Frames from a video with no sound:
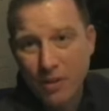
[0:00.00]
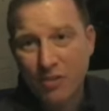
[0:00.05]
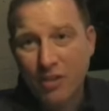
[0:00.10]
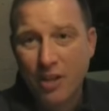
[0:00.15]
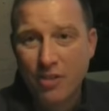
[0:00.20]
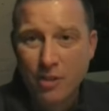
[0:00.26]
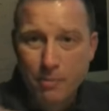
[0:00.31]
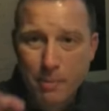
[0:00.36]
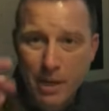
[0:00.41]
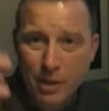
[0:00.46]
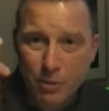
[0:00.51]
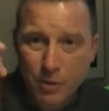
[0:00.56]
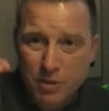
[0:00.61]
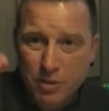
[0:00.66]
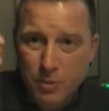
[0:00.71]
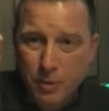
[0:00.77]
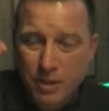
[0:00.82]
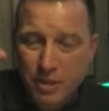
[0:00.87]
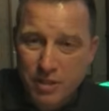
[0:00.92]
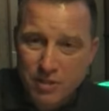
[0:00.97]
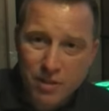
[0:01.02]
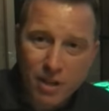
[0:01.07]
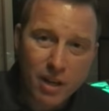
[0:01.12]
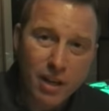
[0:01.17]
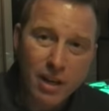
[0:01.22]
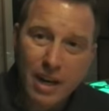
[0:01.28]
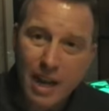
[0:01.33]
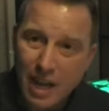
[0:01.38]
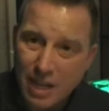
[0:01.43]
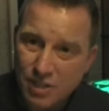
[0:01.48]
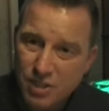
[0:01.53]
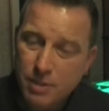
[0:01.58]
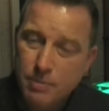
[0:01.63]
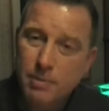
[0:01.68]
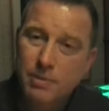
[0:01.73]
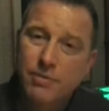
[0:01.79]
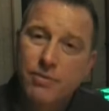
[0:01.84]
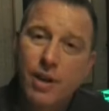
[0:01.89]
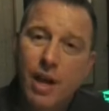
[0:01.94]
It's got the matrix switches on it. It has
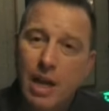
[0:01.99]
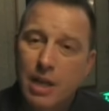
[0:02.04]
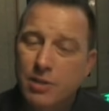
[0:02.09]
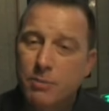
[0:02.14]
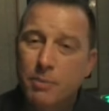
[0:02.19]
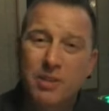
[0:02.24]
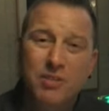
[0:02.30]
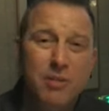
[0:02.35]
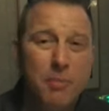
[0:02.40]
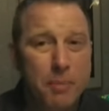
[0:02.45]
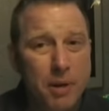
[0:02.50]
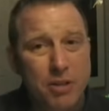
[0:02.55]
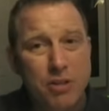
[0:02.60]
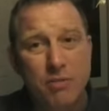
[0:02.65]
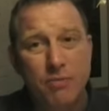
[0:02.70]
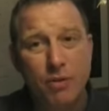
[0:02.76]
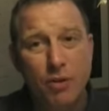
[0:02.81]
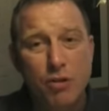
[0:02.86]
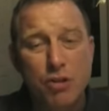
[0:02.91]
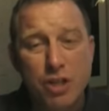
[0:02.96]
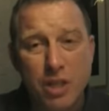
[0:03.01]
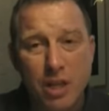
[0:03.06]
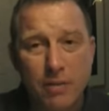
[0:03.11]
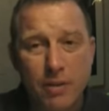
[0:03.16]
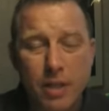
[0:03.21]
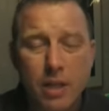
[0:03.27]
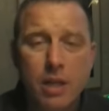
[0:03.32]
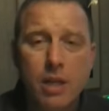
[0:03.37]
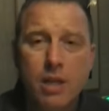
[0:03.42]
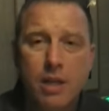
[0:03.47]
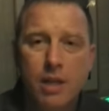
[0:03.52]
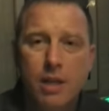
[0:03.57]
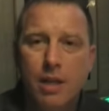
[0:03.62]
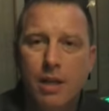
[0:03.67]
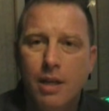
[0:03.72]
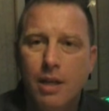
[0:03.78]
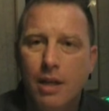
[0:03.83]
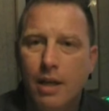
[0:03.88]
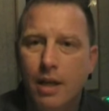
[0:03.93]
some effects, but it's a budget version of it.
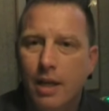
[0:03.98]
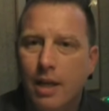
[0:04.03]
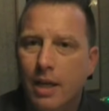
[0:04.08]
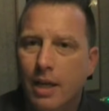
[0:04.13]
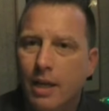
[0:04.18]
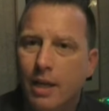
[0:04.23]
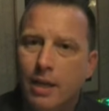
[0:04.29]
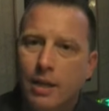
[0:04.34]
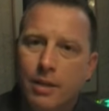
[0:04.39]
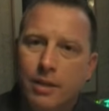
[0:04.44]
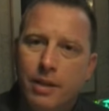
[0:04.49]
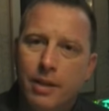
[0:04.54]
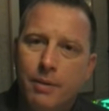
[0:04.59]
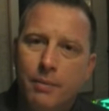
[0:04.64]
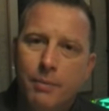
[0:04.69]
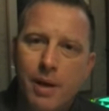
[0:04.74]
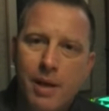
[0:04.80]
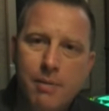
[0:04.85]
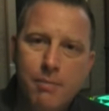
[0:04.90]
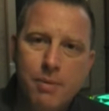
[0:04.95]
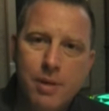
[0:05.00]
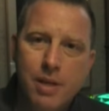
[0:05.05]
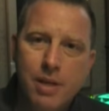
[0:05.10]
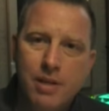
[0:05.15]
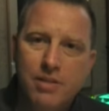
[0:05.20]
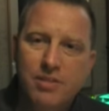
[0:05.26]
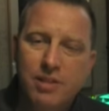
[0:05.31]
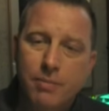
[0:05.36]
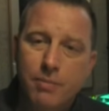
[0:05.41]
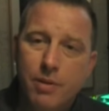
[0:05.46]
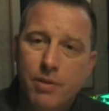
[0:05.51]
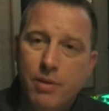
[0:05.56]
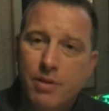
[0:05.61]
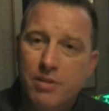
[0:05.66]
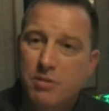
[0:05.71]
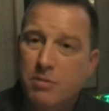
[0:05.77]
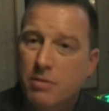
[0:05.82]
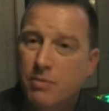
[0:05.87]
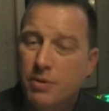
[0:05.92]
And it might be something
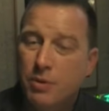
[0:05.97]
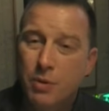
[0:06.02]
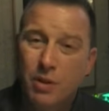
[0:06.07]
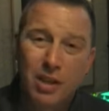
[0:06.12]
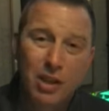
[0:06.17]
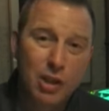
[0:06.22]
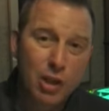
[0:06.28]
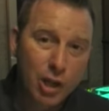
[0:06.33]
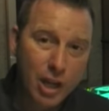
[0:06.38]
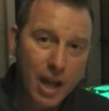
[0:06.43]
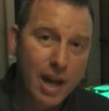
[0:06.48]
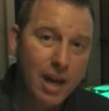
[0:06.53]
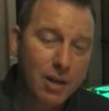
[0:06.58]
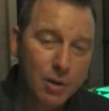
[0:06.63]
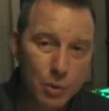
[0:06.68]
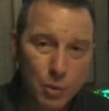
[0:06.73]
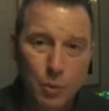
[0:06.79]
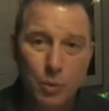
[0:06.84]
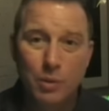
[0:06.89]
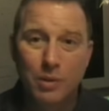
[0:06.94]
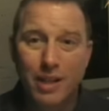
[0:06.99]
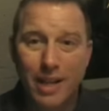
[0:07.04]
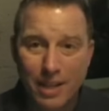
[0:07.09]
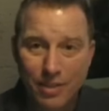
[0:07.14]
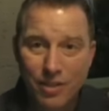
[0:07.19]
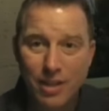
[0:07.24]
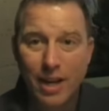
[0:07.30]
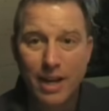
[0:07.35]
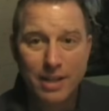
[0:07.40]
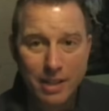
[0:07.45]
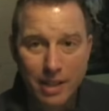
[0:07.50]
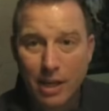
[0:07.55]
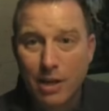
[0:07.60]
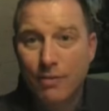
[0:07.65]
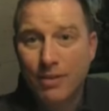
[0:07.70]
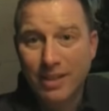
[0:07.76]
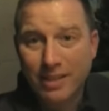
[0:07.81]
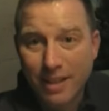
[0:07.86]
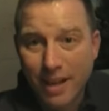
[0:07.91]
that some of you can look at who like the
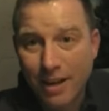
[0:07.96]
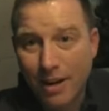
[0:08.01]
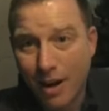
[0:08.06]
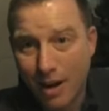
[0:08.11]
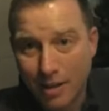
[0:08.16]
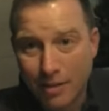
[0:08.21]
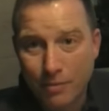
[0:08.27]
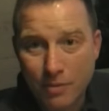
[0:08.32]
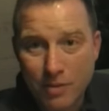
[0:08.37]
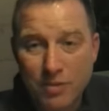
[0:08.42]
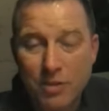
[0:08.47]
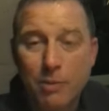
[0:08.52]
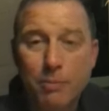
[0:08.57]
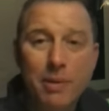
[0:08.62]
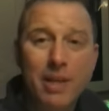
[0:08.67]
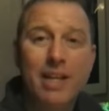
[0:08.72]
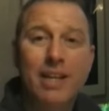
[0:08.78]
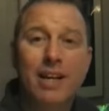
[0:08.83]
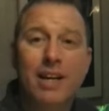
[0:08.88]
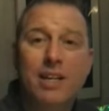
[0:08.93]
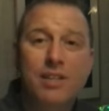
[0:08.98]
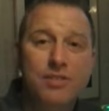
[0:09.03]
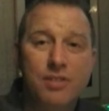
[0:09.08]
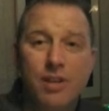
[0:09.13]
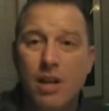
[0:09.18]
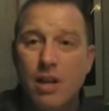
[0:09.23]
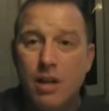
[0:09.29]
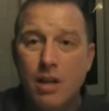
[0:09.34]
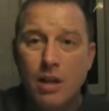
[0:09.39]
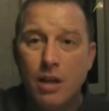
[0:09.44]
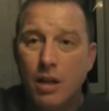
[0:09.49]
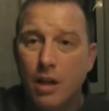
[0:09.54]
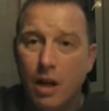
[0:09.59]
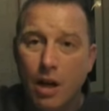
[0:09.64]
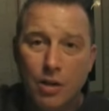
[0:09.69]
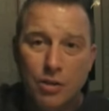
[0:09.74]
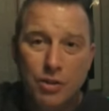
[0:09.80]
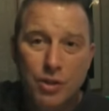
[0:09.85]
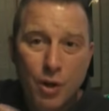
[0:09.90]
idea of a Denon. This could be a nice
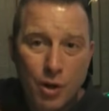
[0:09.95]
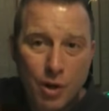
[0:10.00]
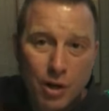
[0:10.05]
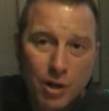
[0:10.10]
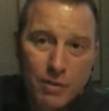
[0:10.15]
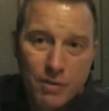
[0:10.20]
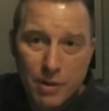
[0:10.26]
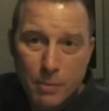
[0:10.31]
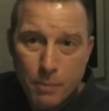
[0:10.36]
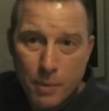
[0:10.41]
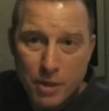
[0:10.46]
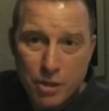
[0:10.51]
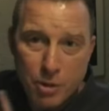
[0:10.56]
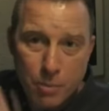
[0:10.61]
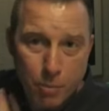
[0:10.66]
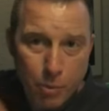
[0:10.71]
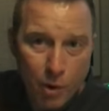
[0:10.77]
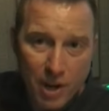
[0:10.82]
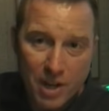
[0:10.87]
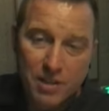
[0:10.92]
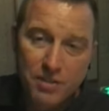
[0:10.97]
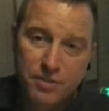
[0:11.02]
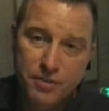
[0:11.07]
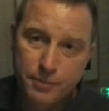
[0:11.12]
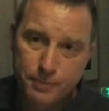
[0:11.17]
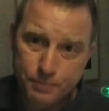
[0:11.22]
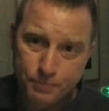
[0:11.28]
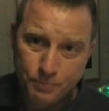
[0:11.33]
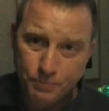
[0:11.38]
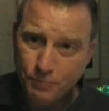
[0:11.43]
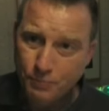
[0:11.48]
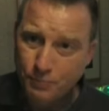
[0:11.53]
alternative at a budget price.